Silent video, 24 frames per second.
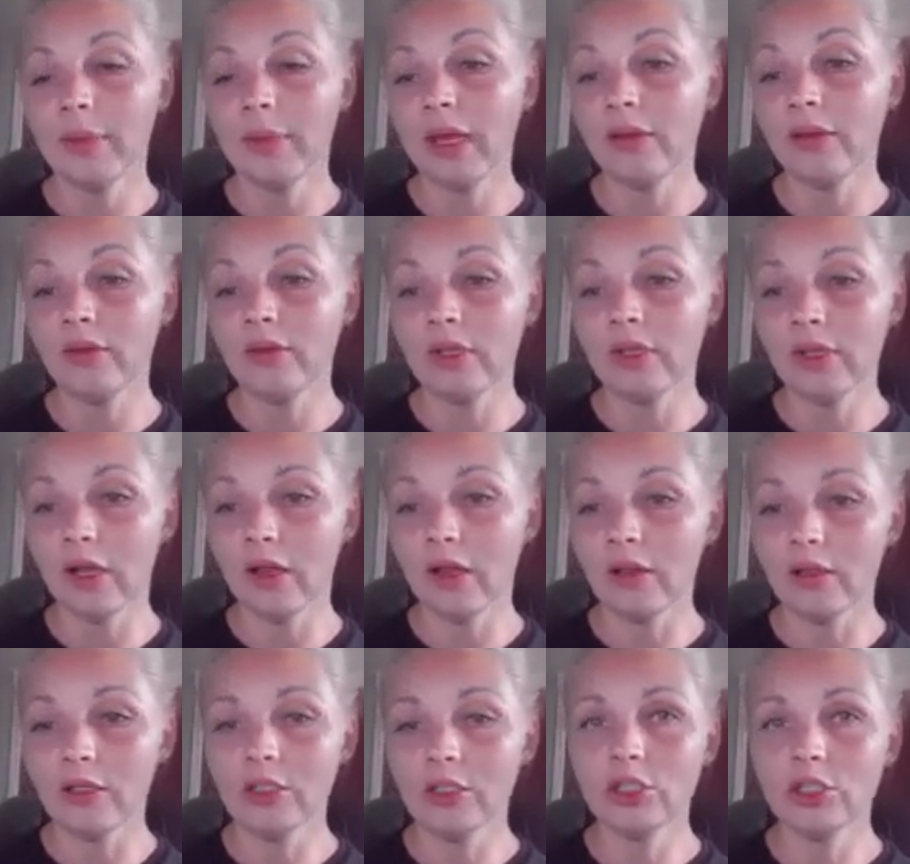having
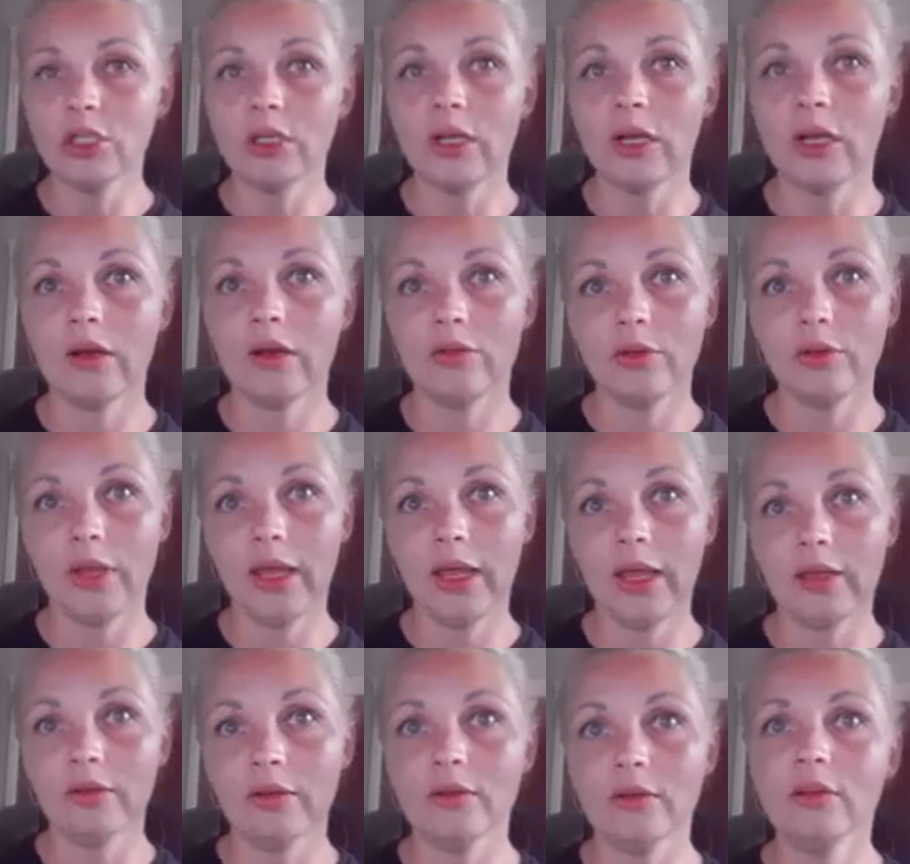knowledge on how to
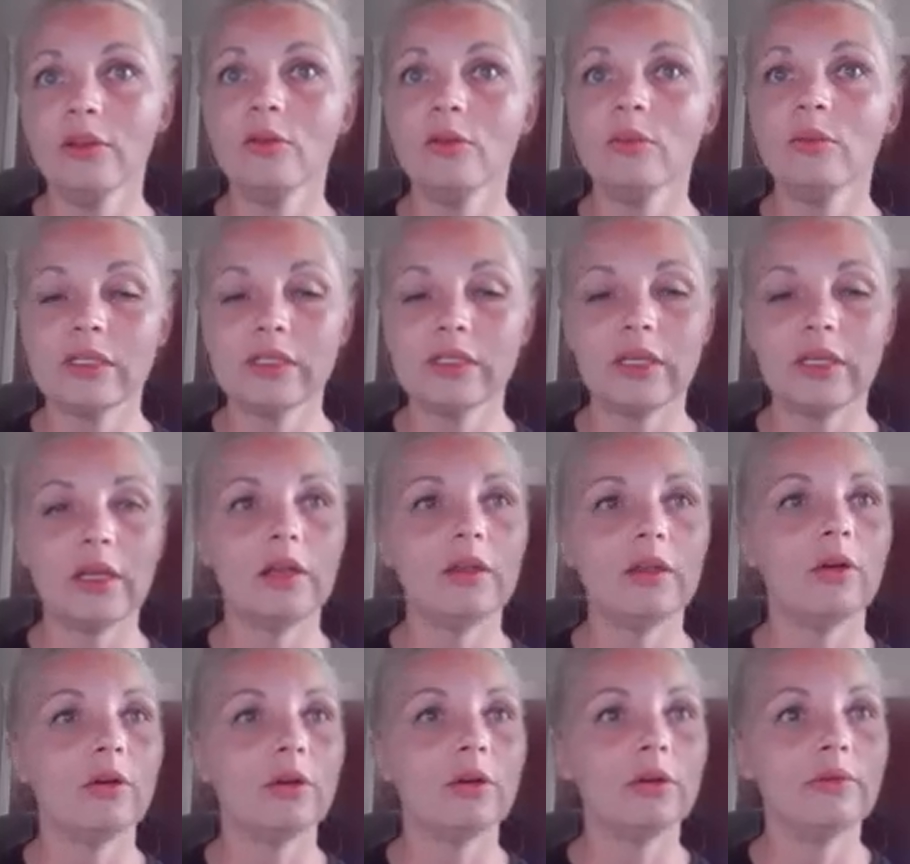handle the
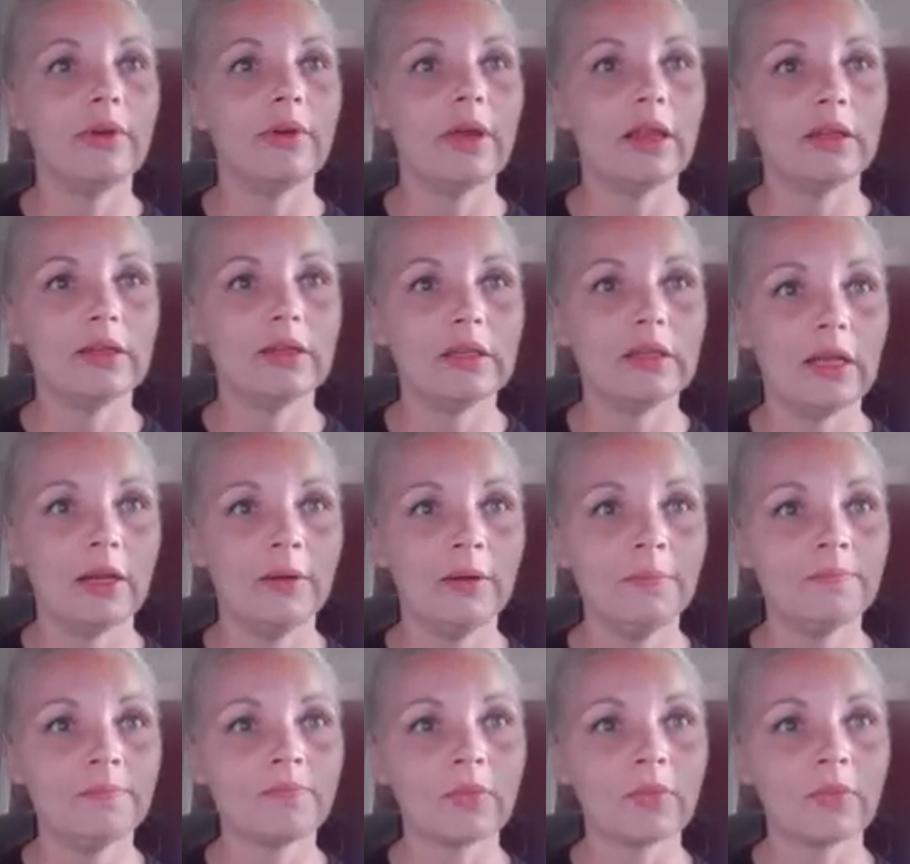missing or invalid data.